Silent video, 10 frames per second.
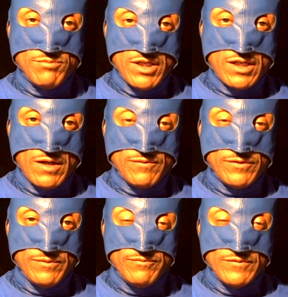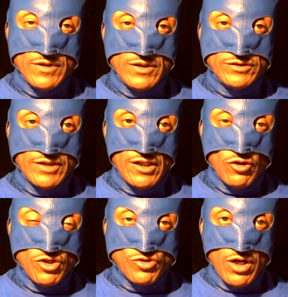Be careful. Say no
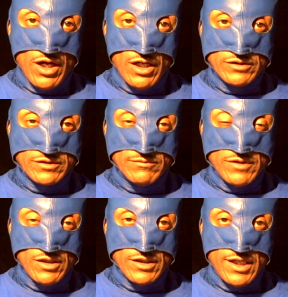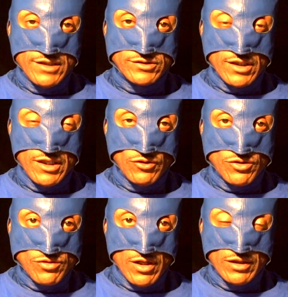to drugs. Tell your kids say no to
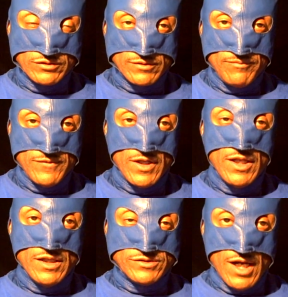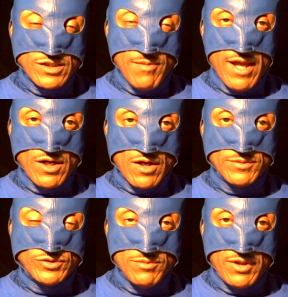drugs. It's Danger Man, the urban
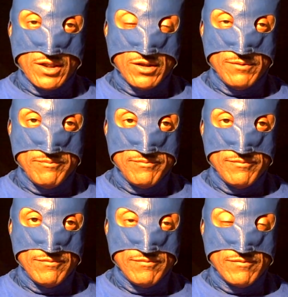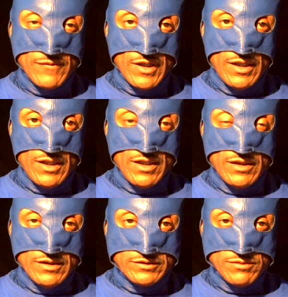superhero.
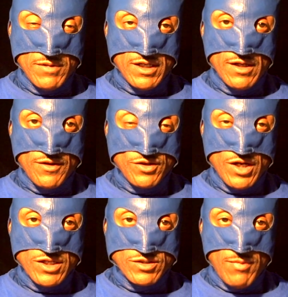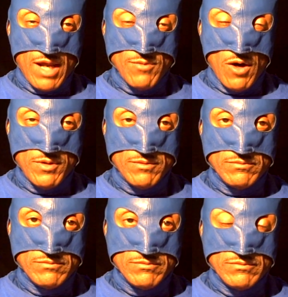This has been another Danger Man moment.
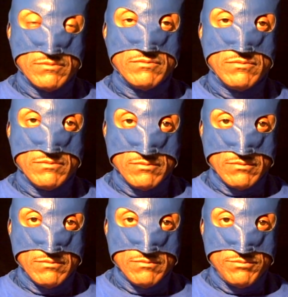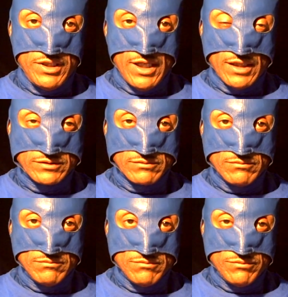P.S.
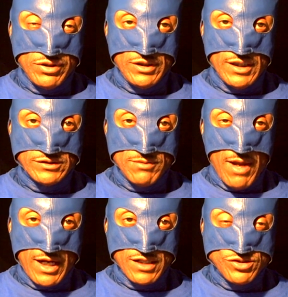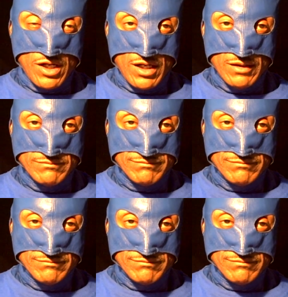Put Lindsay back in jail.